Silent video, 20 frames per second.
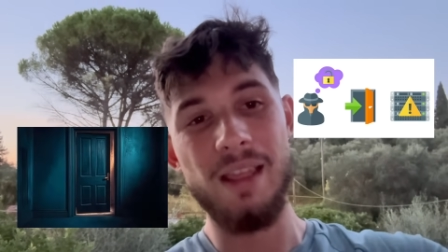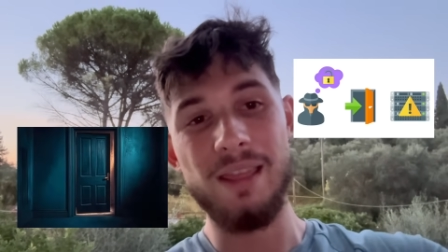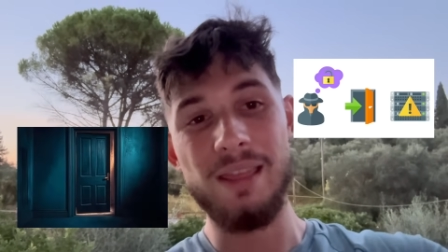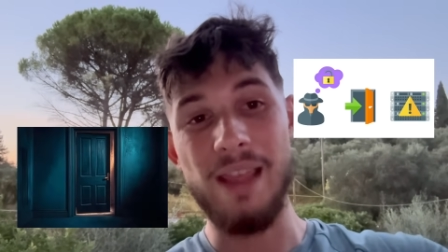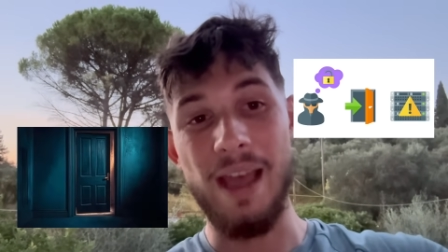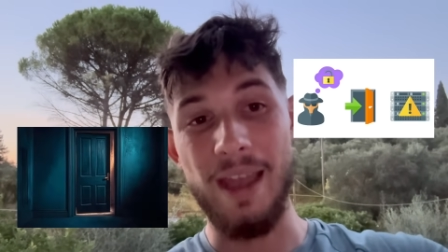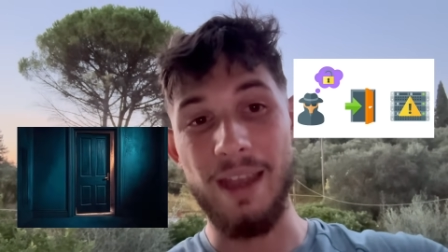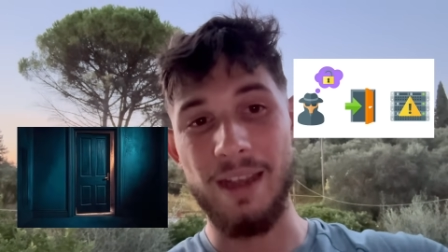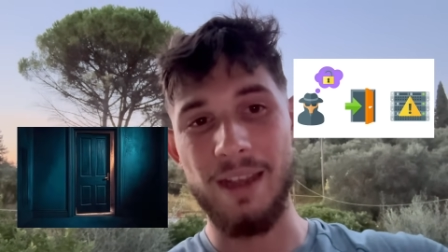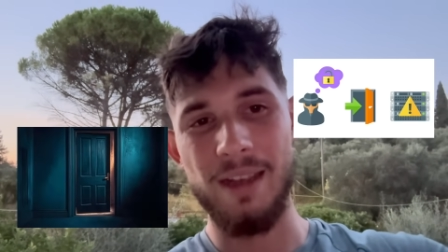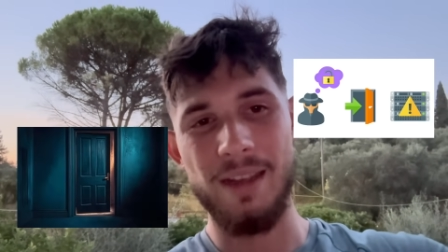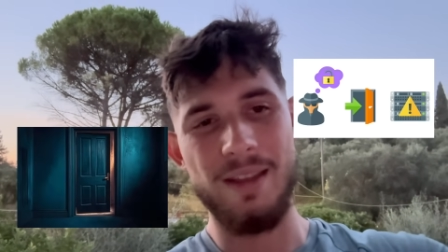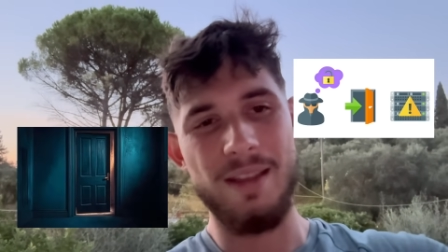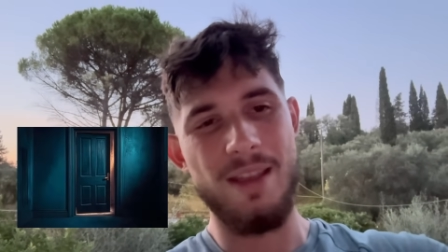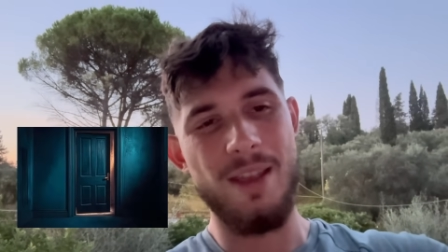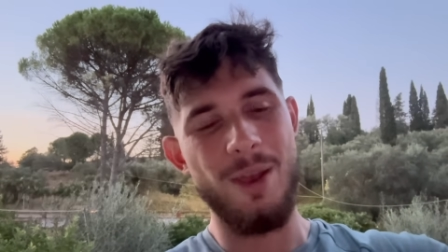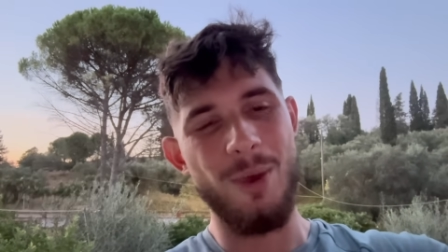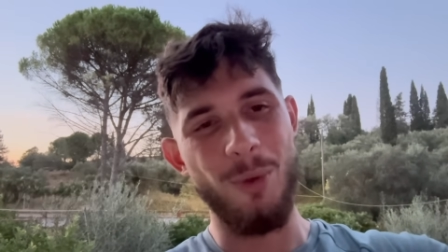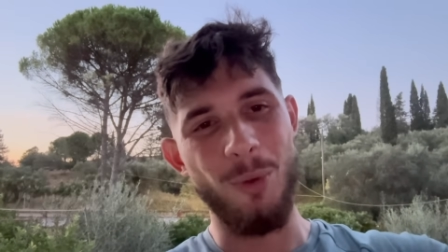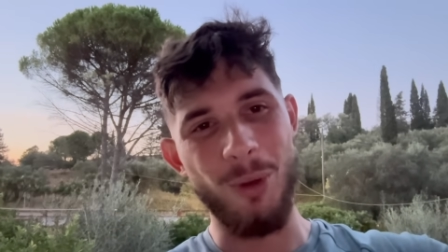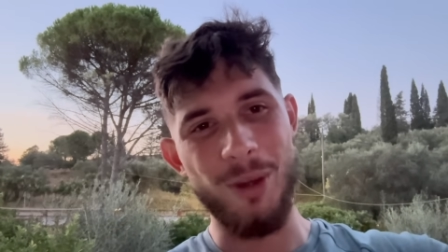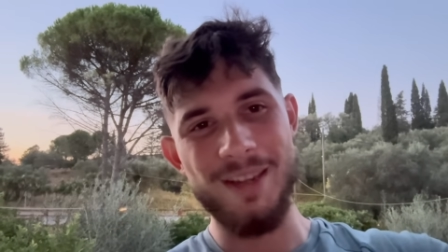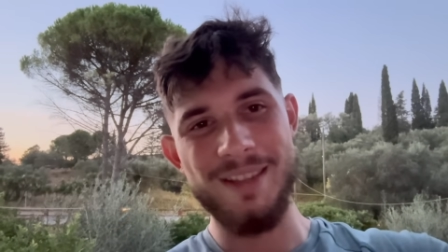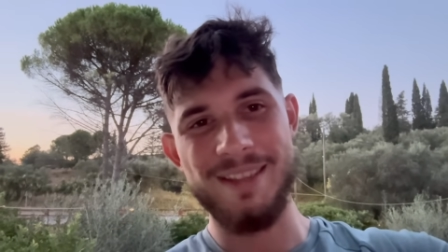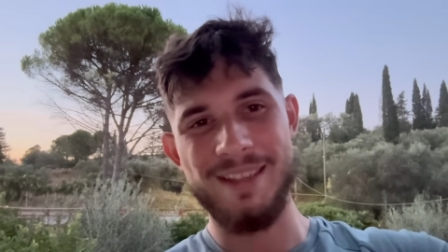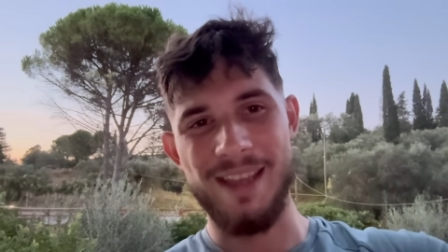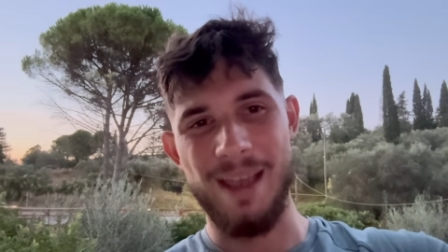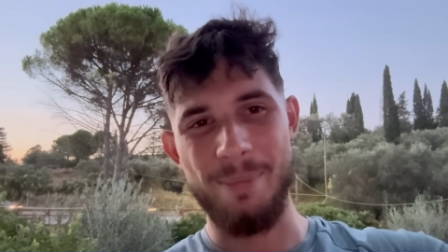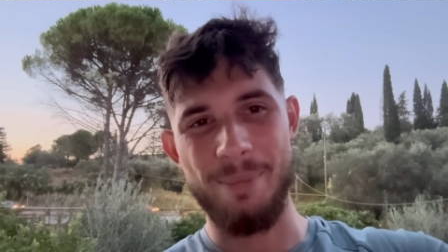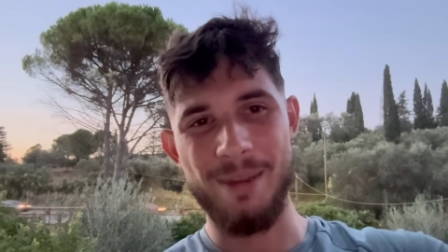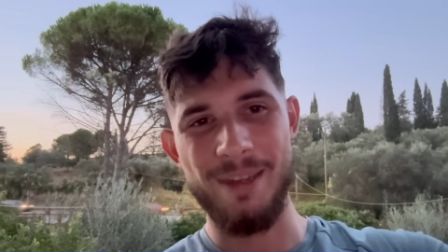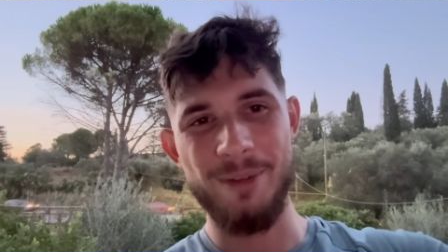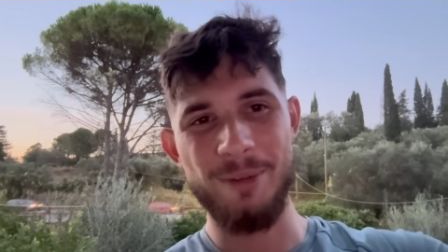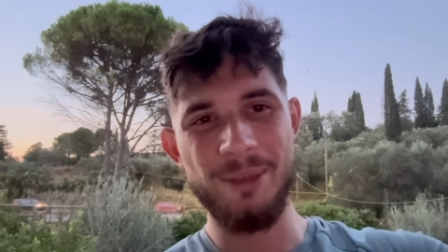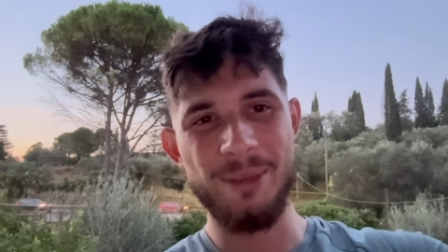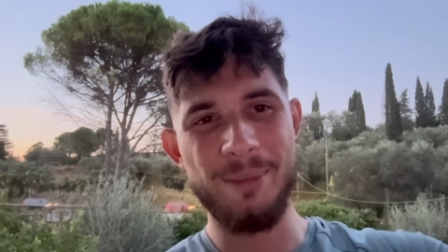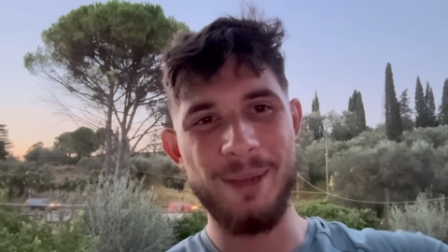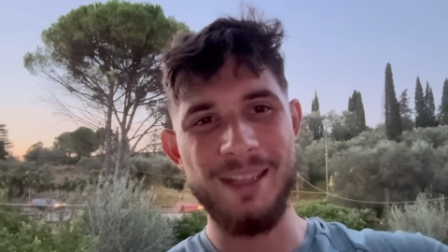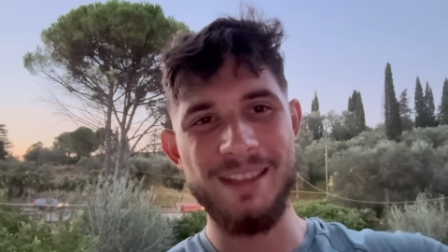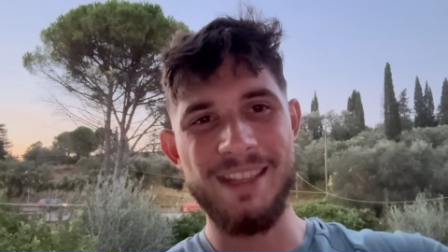like what is happening
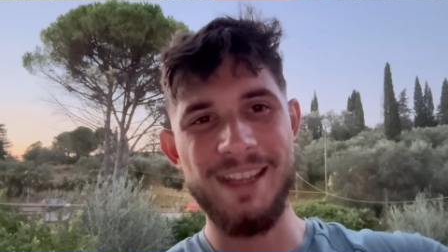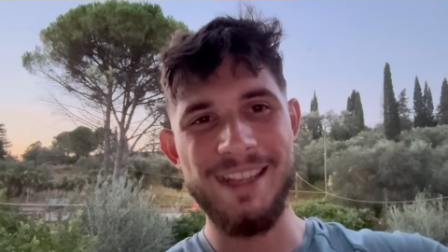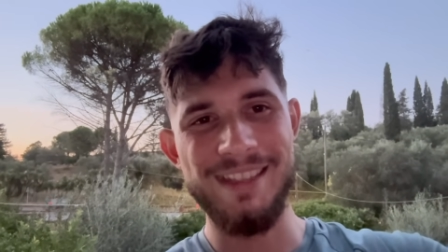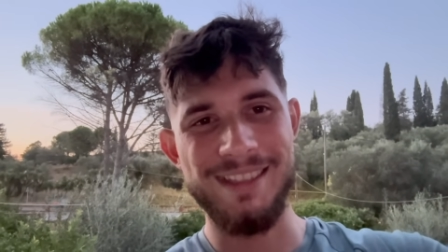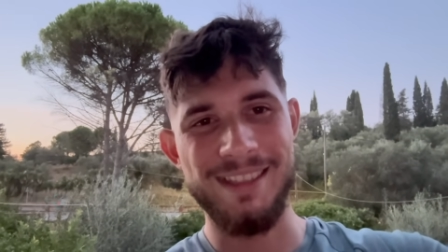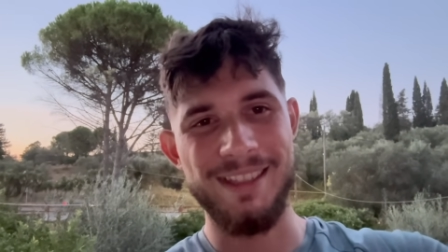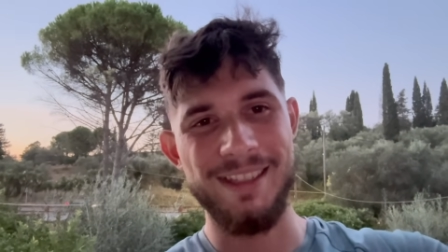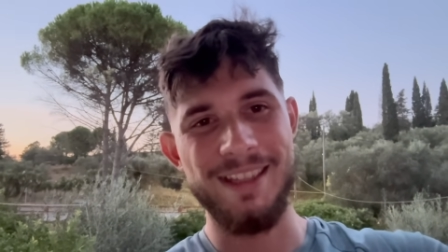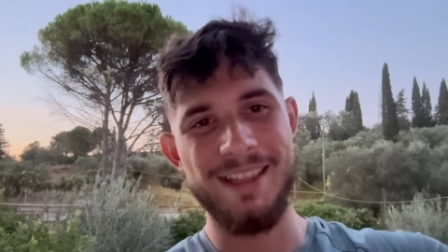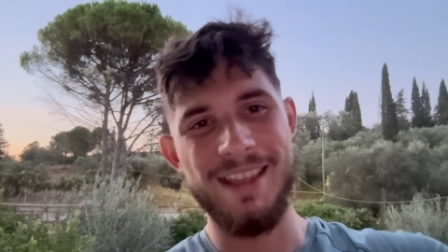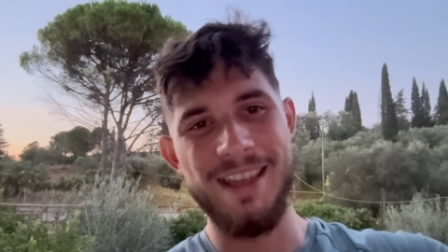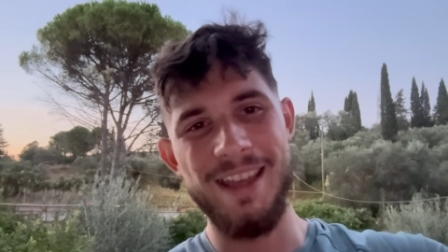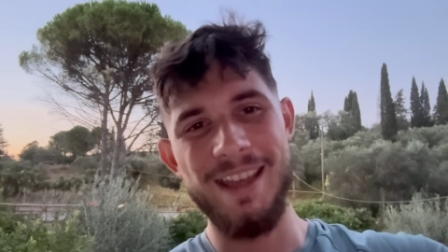with my data?